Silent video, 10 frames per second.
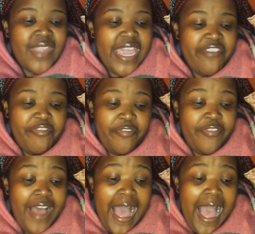if
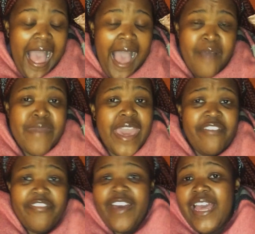I'm
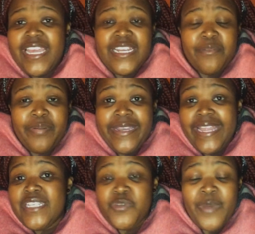ever in a
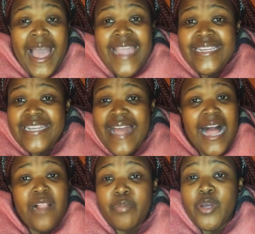place where I need
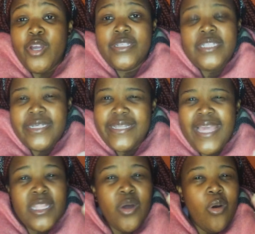help urgently
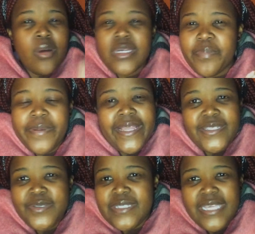and the only place
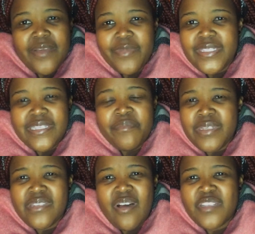to take me is
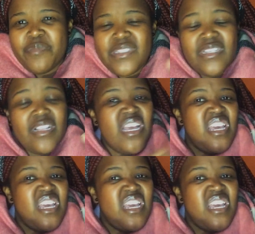Tembisa Hospital,